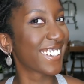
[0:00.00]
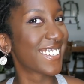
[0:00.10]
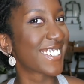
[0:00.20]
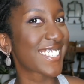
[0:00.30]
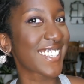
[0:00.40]

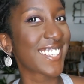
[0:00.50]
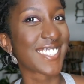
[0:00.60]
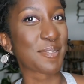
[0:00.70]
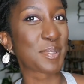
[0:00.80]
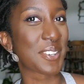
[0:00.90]
Just
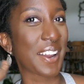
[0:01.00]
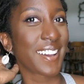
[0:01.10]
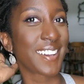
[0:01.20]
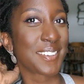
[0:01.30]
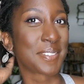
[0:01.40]

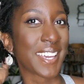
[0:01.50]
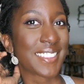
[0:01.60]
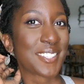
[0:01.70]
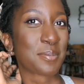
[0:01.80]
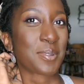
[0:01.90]
unsubscribe at
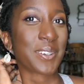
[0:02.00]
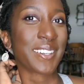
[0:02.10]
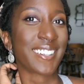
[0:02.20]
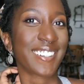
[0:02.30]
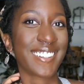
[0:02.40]
this
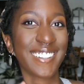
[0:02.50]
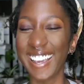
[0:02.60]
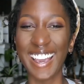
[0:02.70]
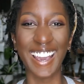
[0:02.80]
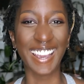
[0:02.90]
point.
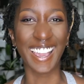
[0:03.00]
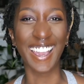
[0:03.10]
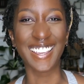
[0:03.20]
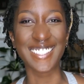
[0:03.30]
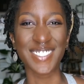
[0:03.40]
Hi
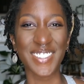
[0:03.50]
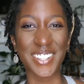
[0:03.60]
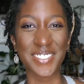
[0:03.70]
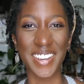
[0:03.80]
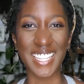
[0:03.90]
guys,
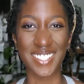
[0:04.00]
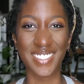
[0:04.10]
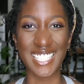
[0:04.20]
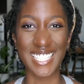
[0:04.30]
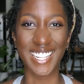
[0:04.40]
welcome back to my
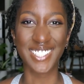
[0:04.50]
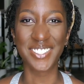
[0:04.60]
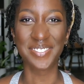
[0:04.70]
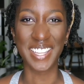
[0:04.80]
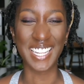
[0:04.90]
channel.
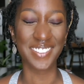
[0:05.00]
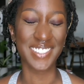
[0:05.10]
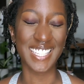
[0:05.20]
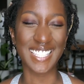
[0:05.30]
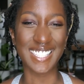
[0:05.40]
My name
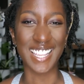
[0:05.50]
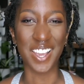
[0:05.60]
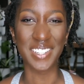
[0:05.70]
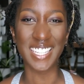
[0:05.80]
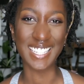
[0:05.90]
is
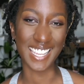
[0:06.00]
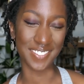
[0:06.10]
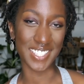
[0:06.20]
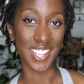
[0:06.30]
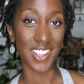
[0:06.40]
Dominique
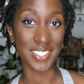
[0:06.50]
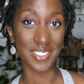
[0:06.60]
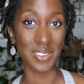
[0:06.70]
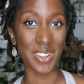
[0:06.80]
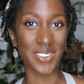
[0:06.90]
Davis, also
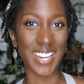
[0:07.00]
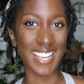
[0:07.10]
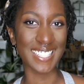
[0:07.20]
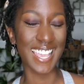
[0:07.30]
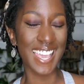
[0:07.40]
known
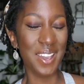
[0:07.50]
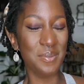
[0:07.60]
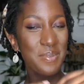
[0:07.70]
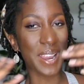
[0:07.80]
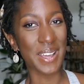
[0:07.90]
as
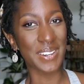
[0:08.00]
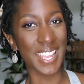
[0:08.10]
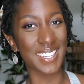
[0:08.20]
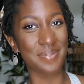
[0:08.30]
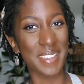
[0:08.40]
Brown
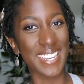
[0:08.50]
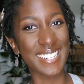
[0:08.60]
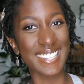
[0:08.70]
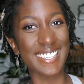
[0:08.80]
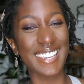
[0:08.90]
and
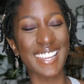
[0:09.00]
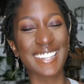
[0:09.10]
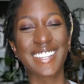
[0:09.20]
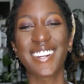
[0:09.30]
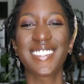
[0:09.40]
Bendy, and
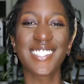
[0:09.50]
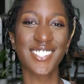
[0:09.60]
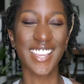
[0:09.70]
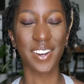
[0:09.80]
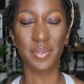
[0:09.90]
here on this
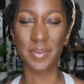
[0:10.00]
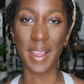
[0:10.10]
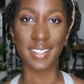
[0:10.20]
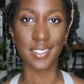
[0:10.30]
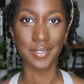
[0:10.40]
channel we
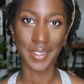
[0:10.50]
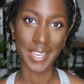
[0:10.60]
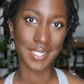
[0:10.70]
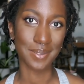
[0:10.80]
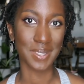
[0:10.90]
practice
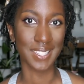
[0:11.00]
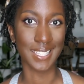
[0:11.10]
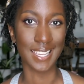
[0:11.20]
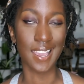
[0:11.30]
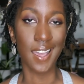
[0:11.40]

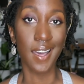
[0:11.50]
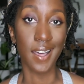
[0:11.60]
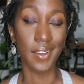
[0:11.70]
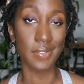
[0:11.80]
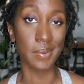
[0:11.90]
flexibility
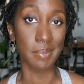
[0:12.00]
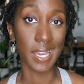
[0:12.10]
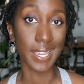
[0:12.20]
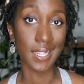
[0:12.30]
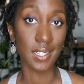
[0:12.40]
of the
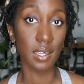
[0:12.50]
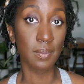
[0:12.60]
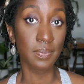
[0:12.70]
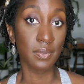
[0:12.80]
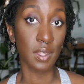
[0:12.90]
mind,
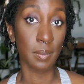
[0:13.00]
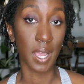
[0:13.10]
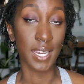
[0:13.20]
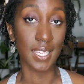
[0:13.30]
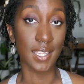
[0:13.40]
the
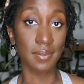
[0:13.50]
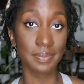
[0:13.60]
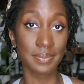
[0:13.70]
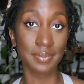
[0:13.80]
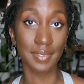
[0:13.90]
body,
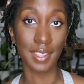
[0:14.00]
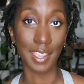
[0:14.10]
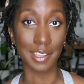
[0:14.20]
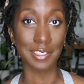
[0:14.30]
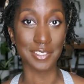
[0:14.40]

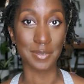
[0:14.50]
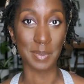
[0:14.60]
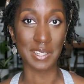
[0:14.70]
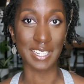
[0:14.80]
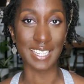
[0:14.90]
and the
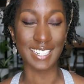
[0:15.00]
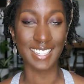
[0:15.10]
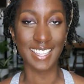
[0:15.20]
spirit.